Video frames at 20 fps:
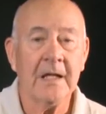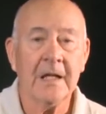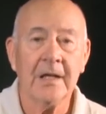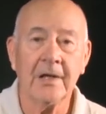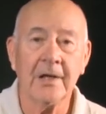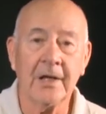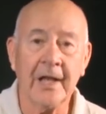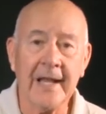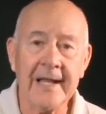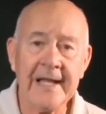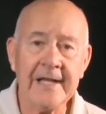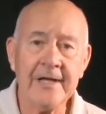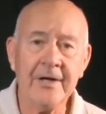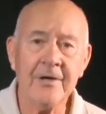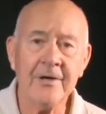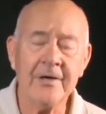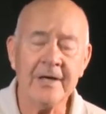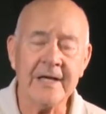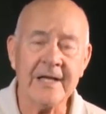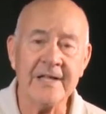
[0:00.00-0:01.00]

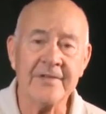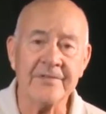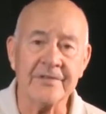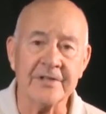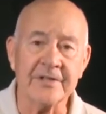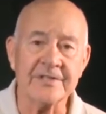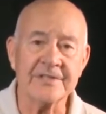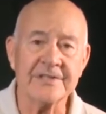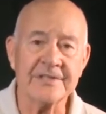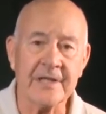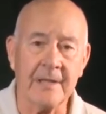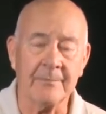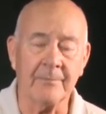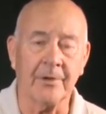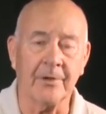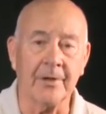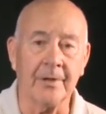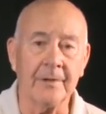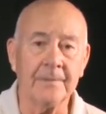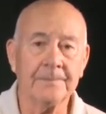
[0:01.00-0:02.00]
Later in the
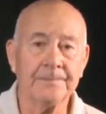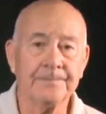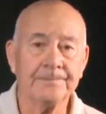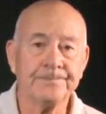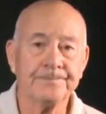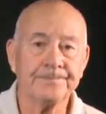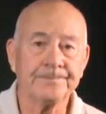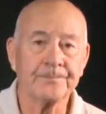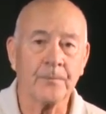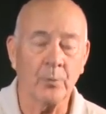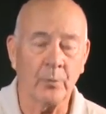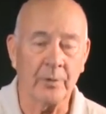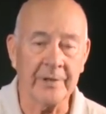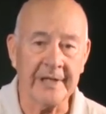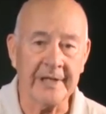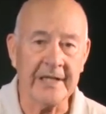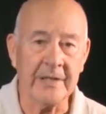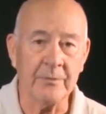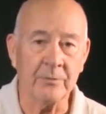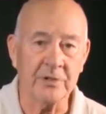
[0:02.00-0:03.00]
summer, when
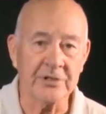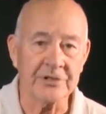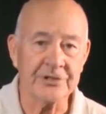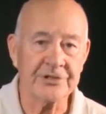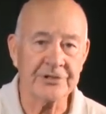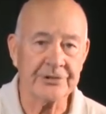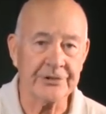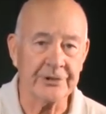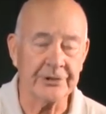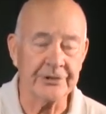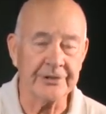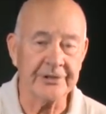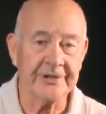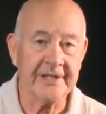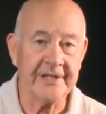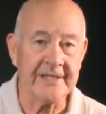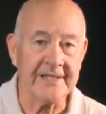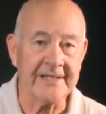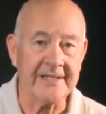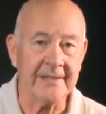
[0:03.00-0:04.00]
he was
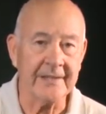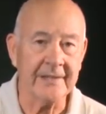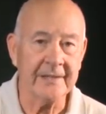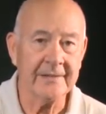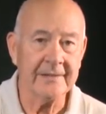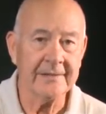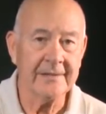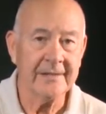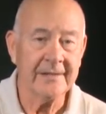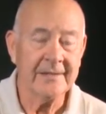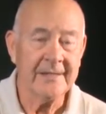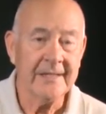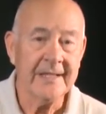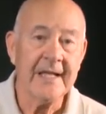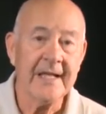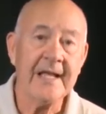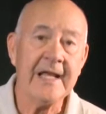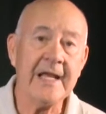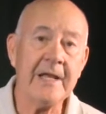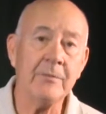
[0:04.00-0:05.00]
13,
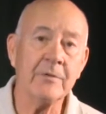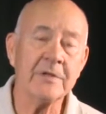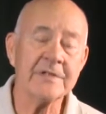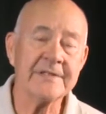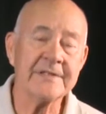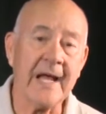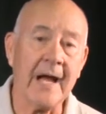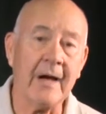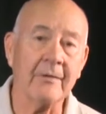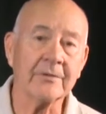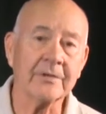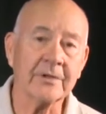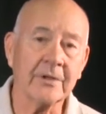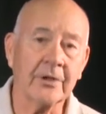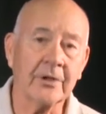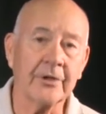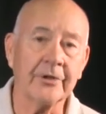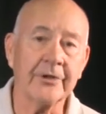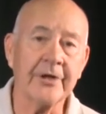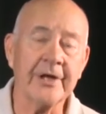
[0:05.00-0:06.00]
he was out
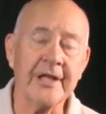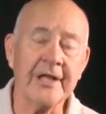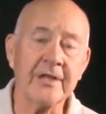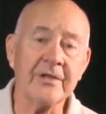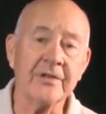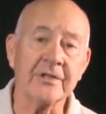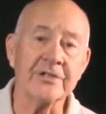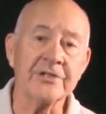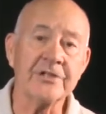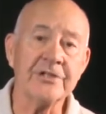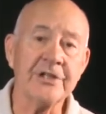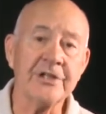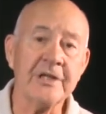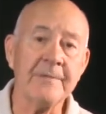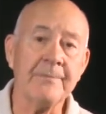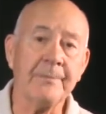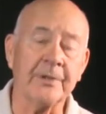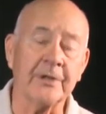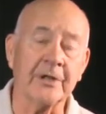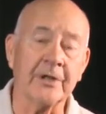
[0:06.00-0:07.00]
herding the
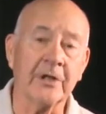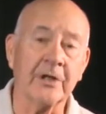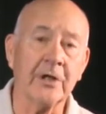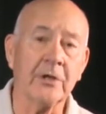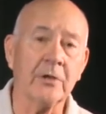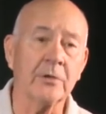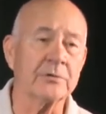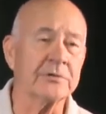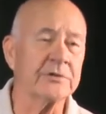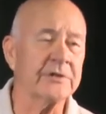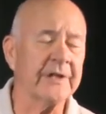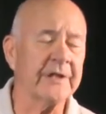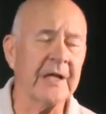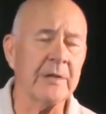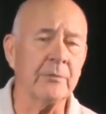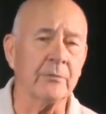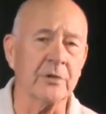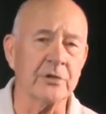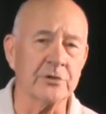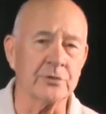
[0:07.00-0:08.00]
sheep and goats, and
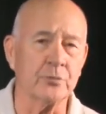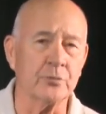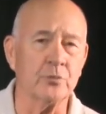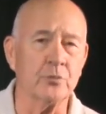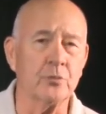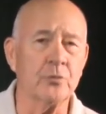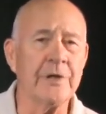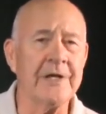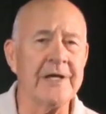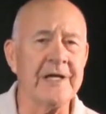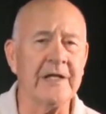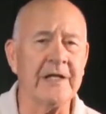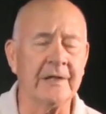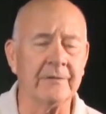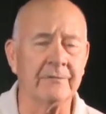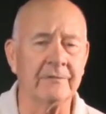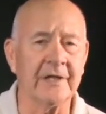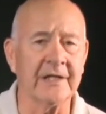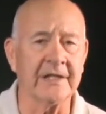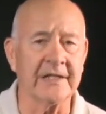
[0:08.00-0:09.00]
it was really,
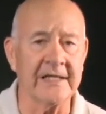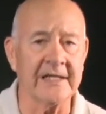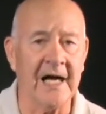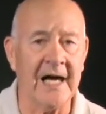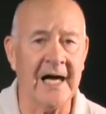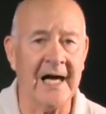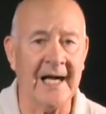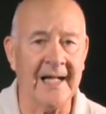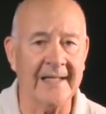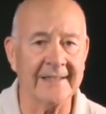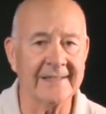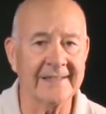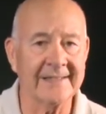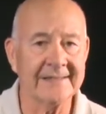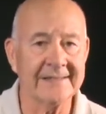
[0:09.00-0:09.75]
really hot.